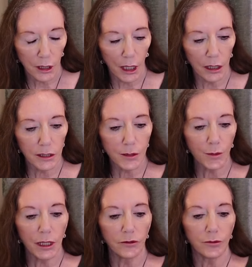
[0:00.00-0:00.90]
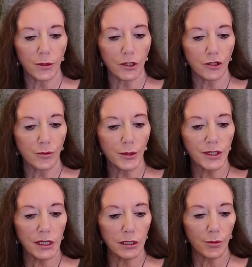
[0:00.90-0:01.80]
And it's made from
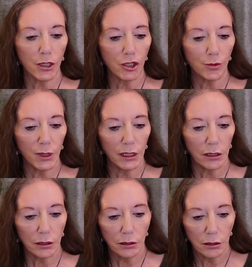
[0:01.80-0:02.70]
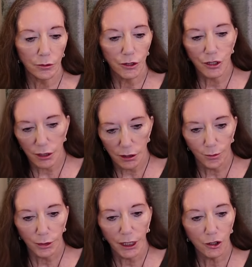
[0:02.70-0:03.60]
100% PASHMINA, which is a
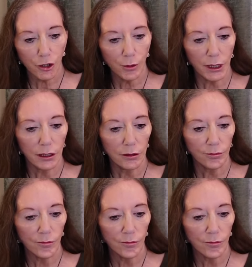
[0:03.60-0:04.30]
cashmere.